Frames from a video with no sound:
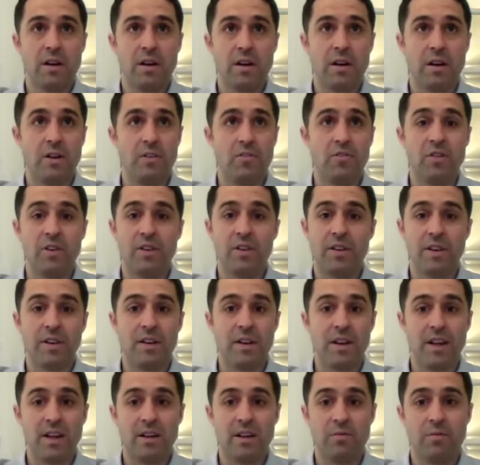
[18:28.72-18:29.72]
a hundred,
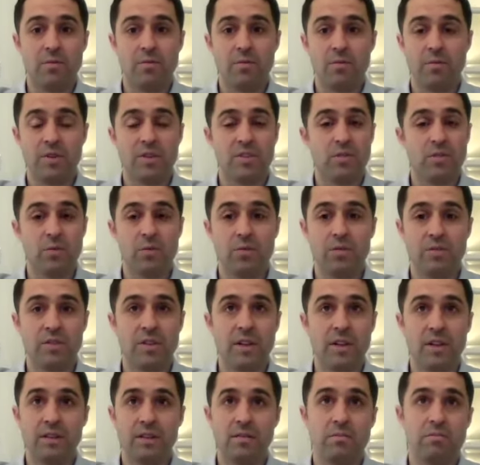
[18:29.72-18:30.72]
and then we sold
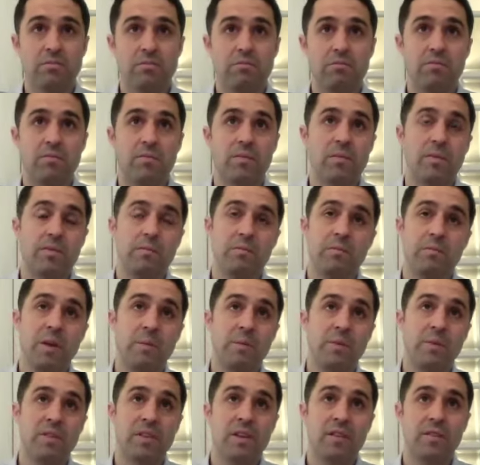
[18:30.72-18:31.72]
it
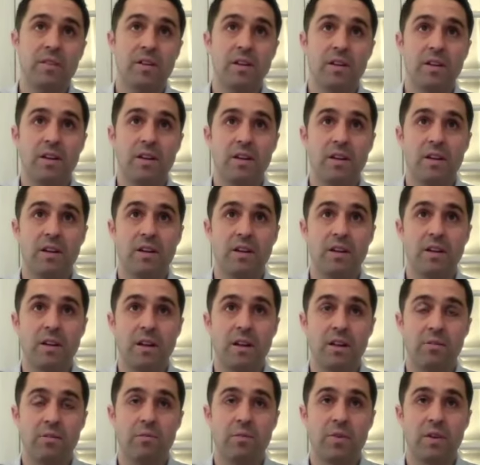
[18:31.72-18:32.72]
maybe seven or eight,
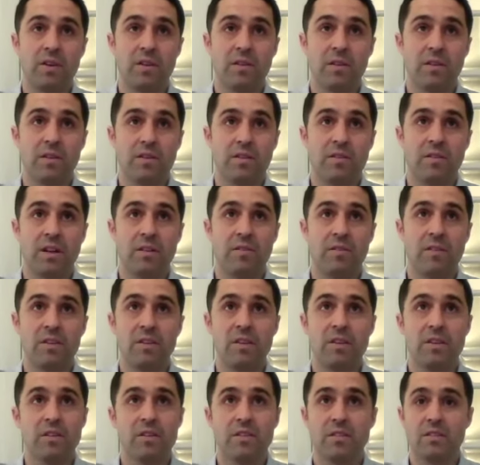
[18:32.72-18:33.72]
eh, seven
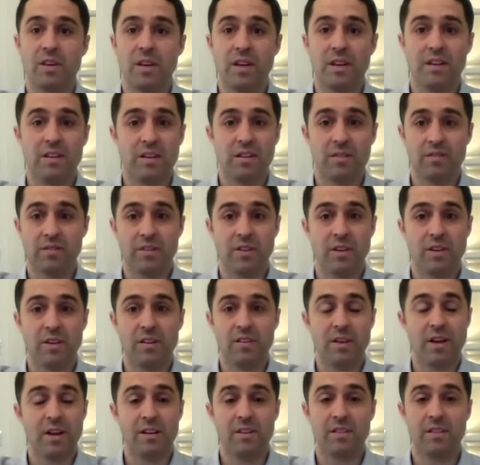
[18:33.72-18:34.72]
years later for the
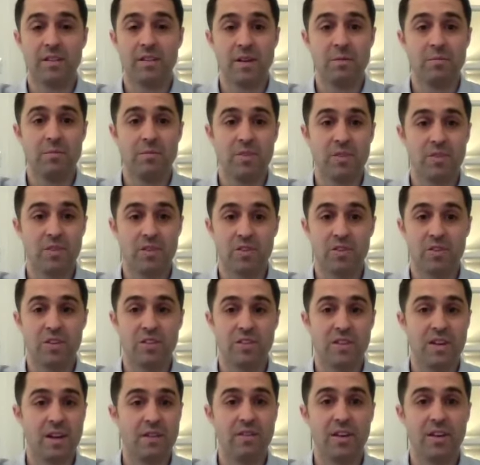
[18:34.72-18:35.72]
exact same. So it
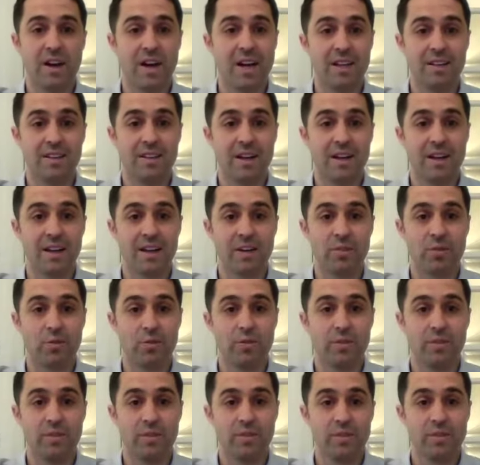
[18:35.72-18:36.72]
just right. never had that
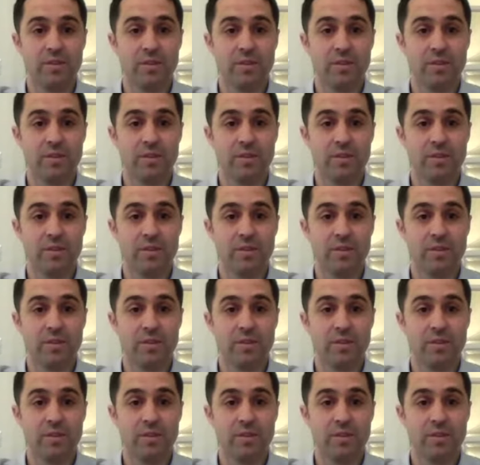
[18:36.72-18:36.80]
growth.